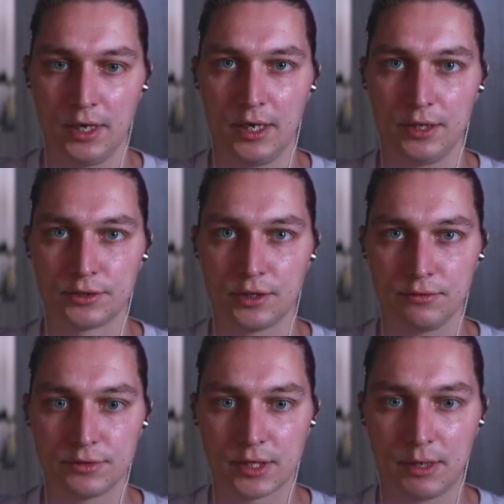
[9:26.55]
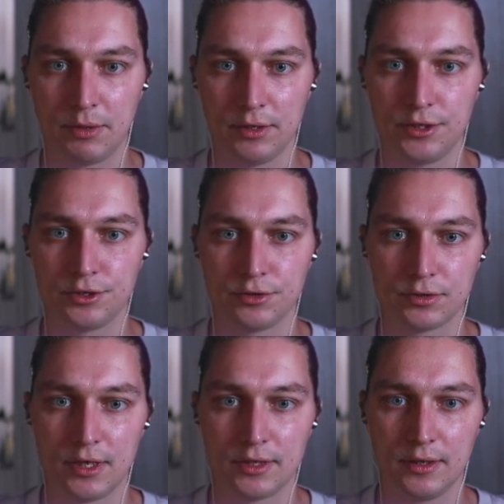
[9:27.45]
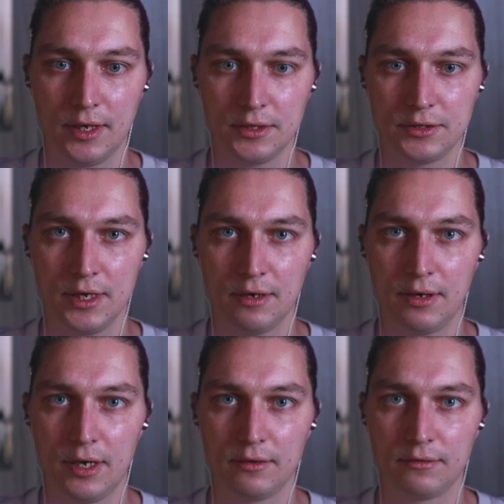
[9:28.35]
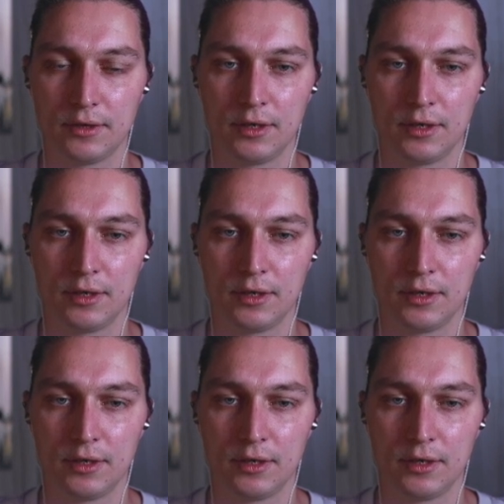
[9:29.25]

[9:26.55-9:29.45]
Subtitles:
It solves a couple issues that ASDF have